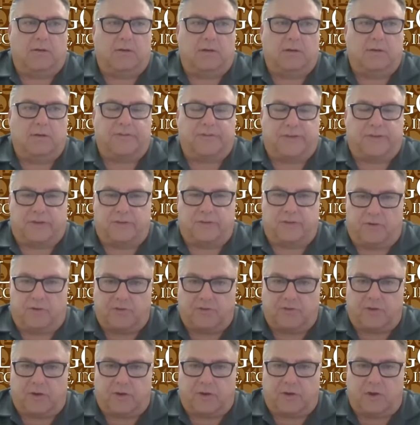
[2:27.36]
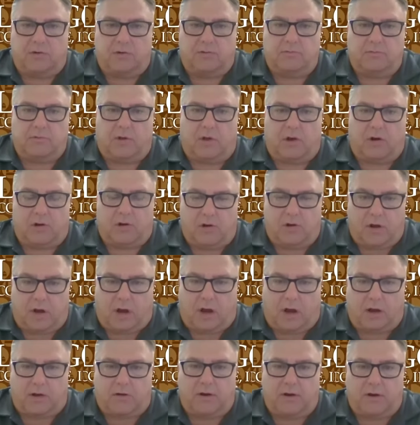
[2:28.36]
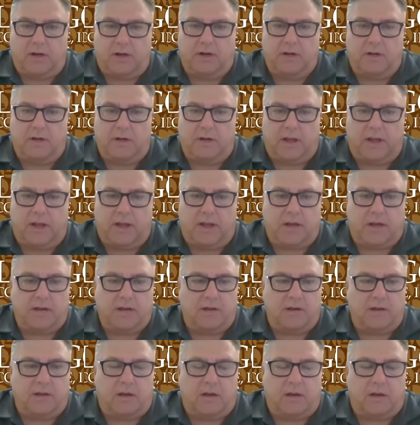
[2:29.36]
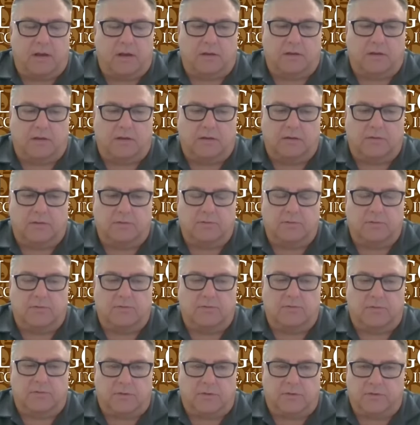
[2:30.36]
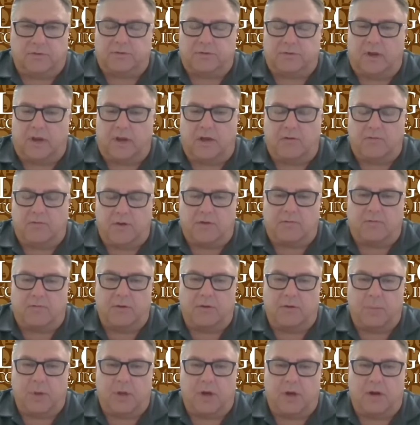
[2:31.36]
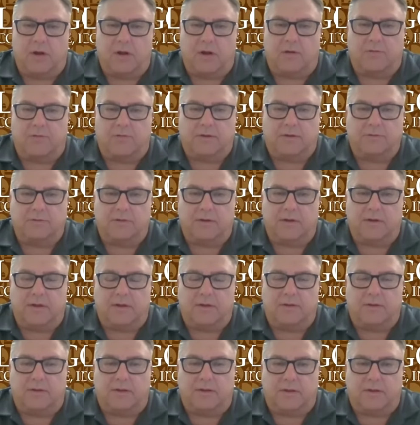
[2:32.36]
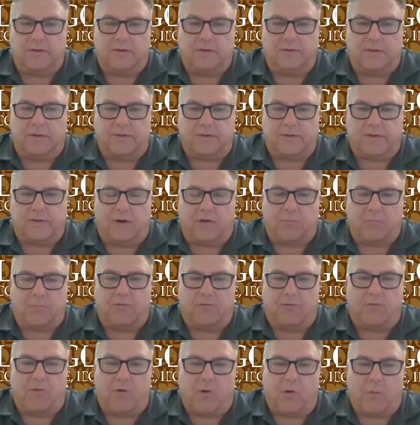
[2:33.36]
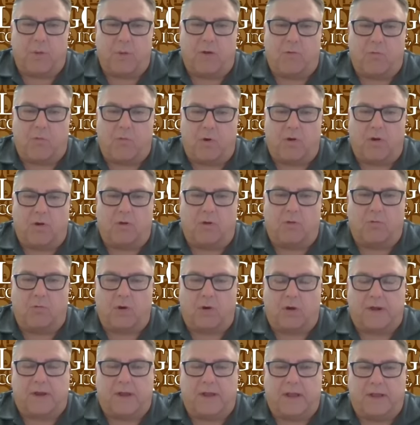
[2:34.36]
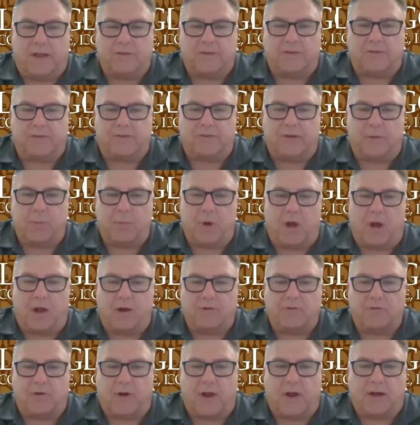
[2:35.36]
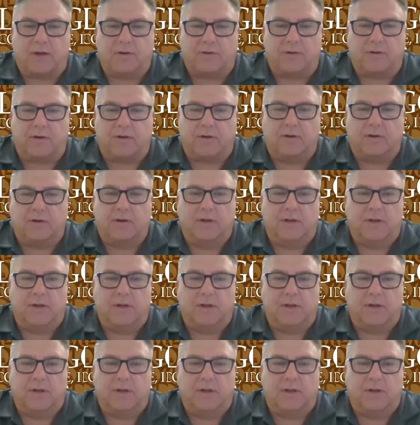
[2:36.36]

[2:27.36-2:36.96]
6 years ago, Largo Concrete, and just love every minute of it. The self-performing world, working as a subcontractor,